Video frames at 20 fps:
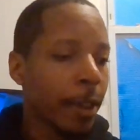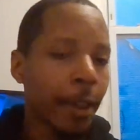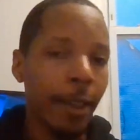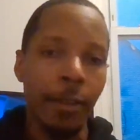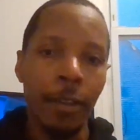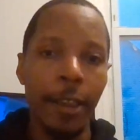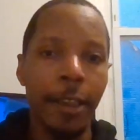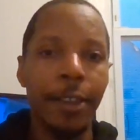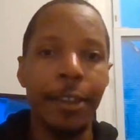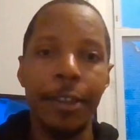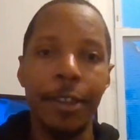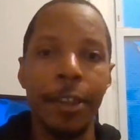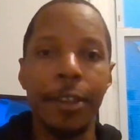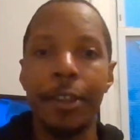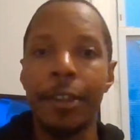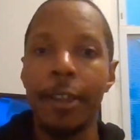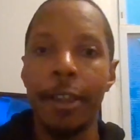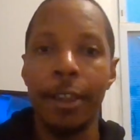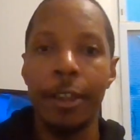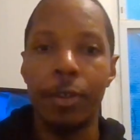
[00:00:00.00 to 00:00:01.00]
Now, Liz
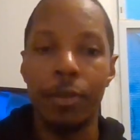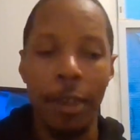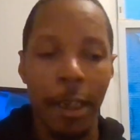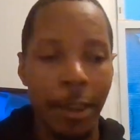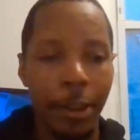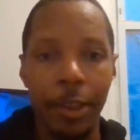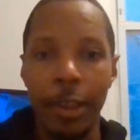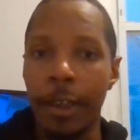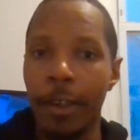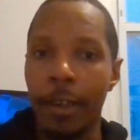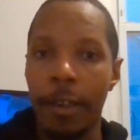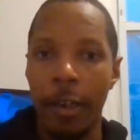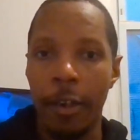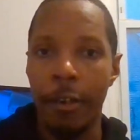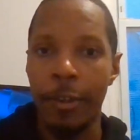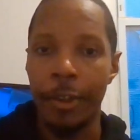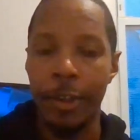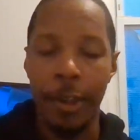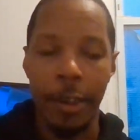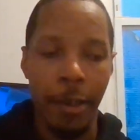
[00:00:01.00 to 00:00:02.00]
system tries to
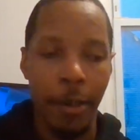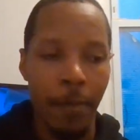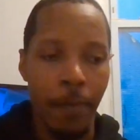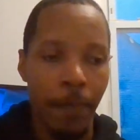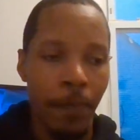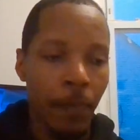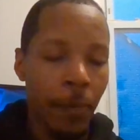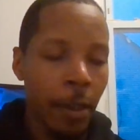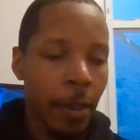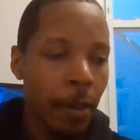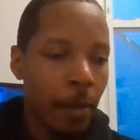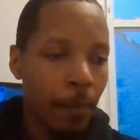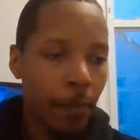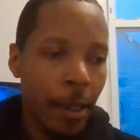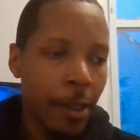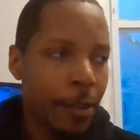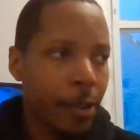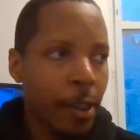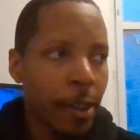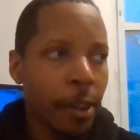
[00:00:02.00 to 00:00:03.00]
encourage him
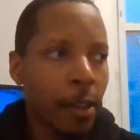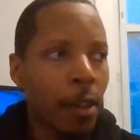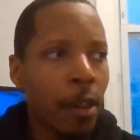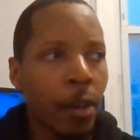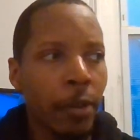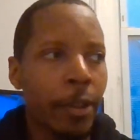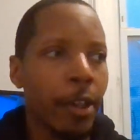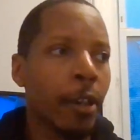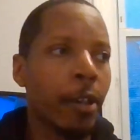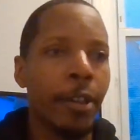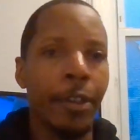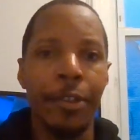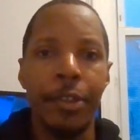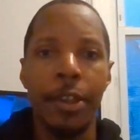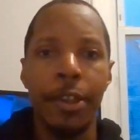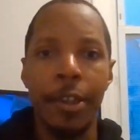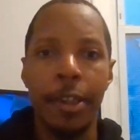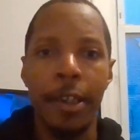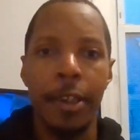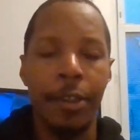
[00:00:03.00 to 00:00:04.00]
by saying, oh, they're going to
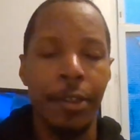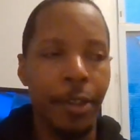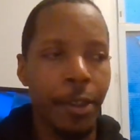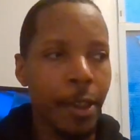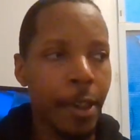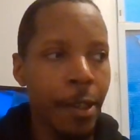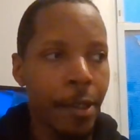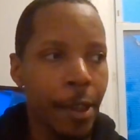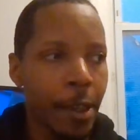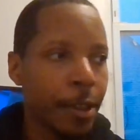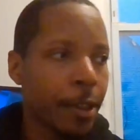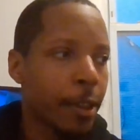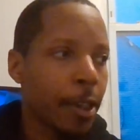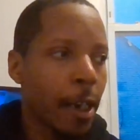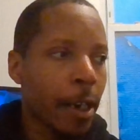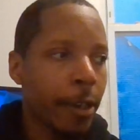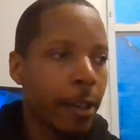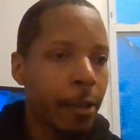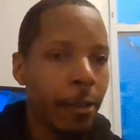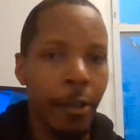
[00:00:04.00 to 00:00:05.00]
sit there and see this
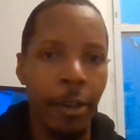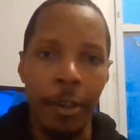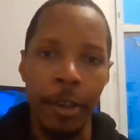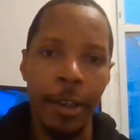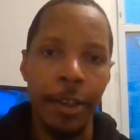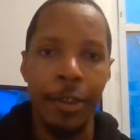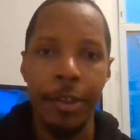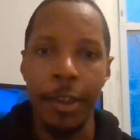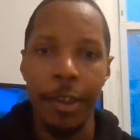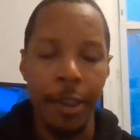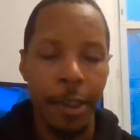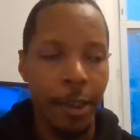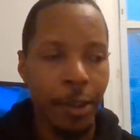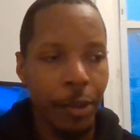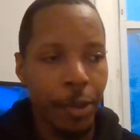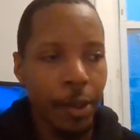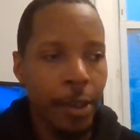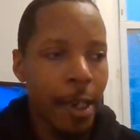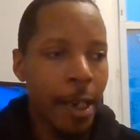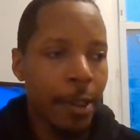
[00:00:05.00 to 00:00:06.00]
side of you. They're going to sit there
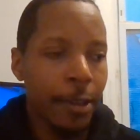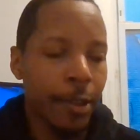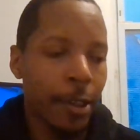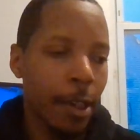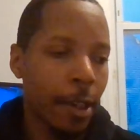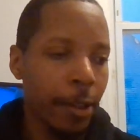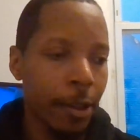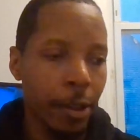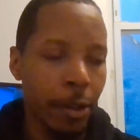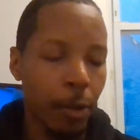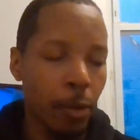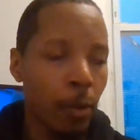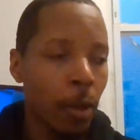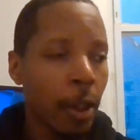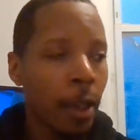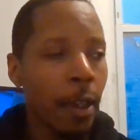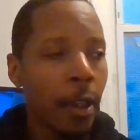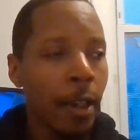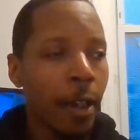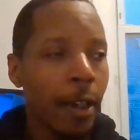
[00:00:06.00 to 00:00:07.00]
and see that side of you.
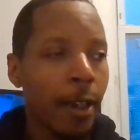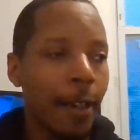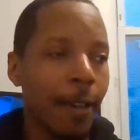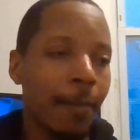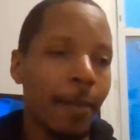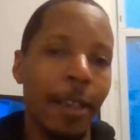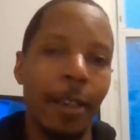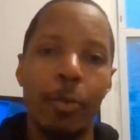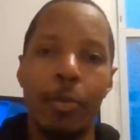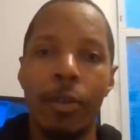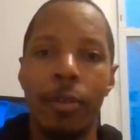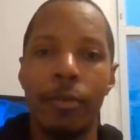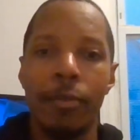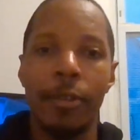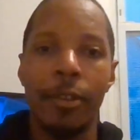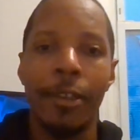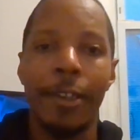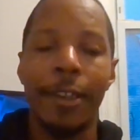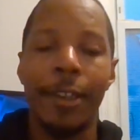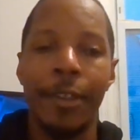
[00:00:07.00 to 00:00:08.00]
I'm like,
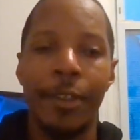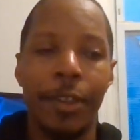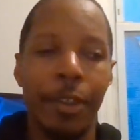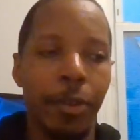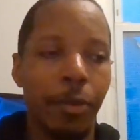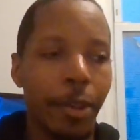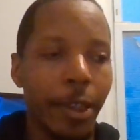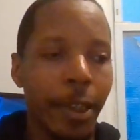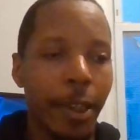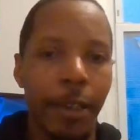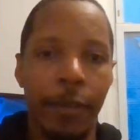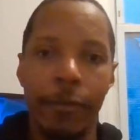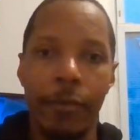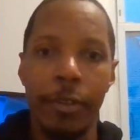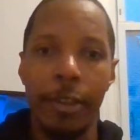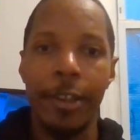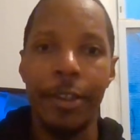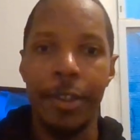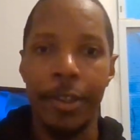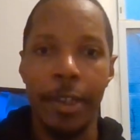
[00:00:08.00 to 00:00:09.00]
well, Liz, you can't
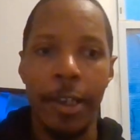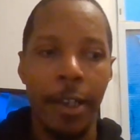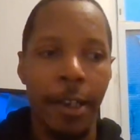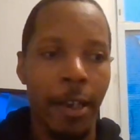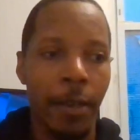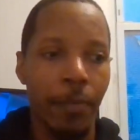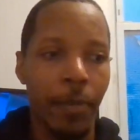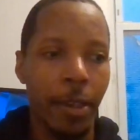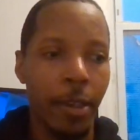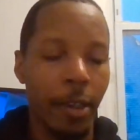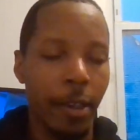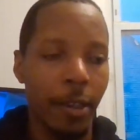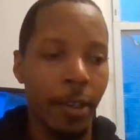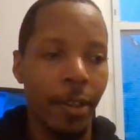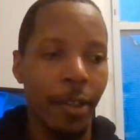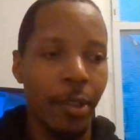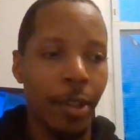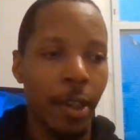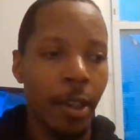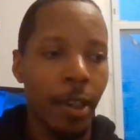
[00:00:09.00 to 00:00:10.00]
really say that
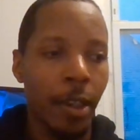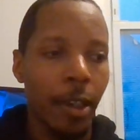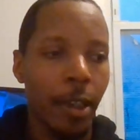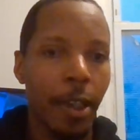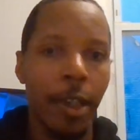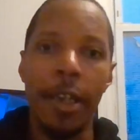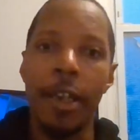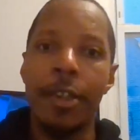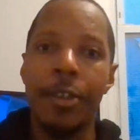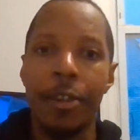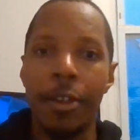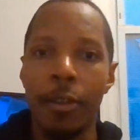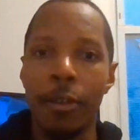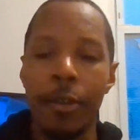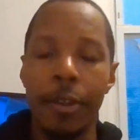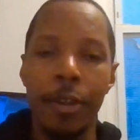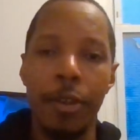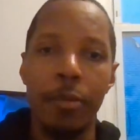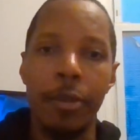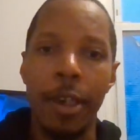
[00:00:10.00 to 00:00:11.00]
because it
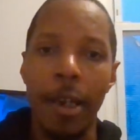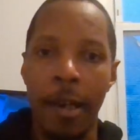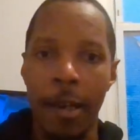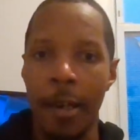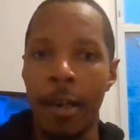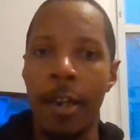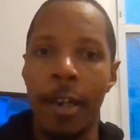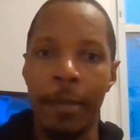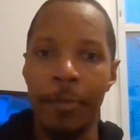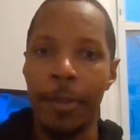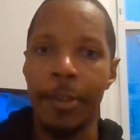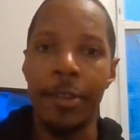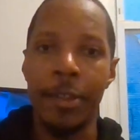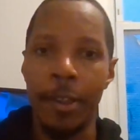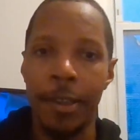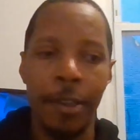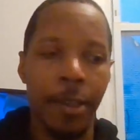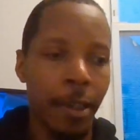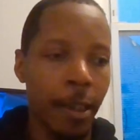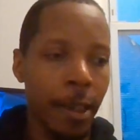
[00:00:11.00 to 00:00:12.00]
took you time to
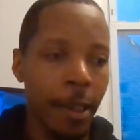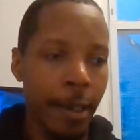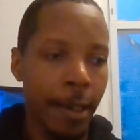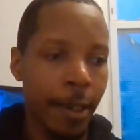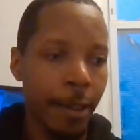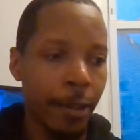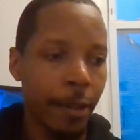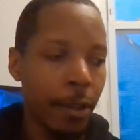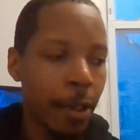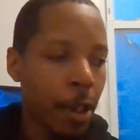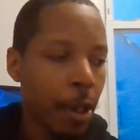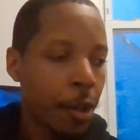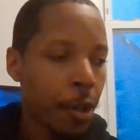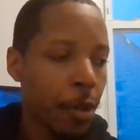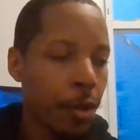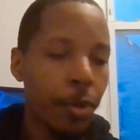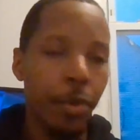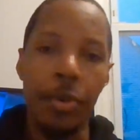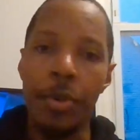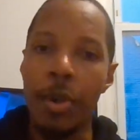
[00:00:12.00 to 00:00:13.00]
sit there and
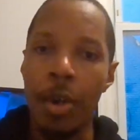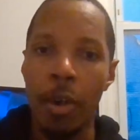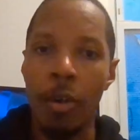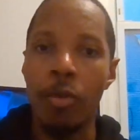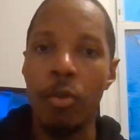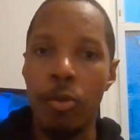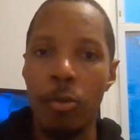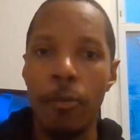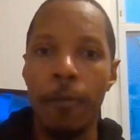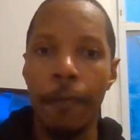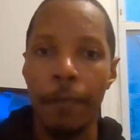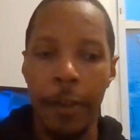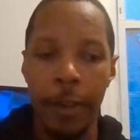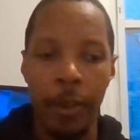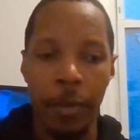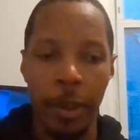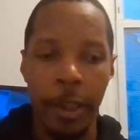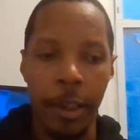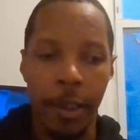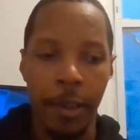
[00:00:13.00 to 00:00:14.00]
know who
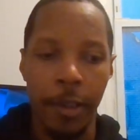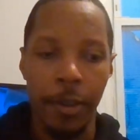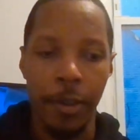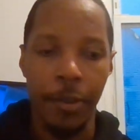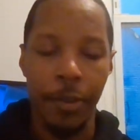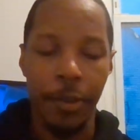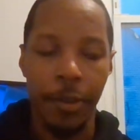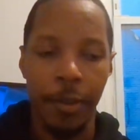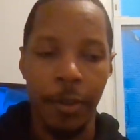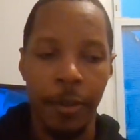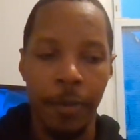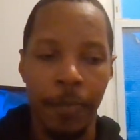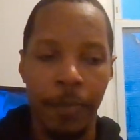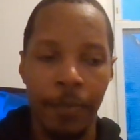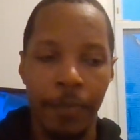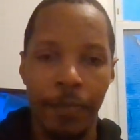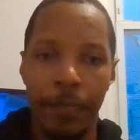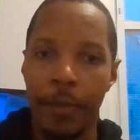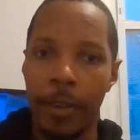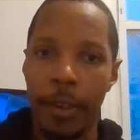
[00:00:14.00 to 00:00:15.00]
Finn is.
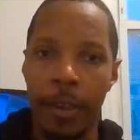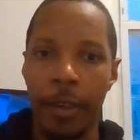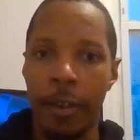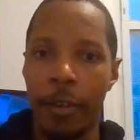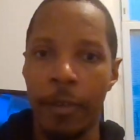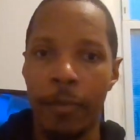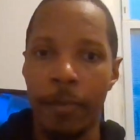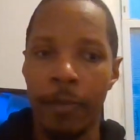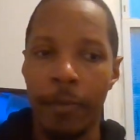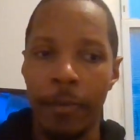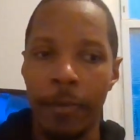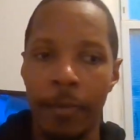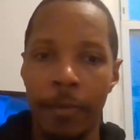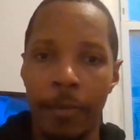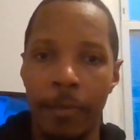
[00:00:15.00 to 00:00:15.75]
You know,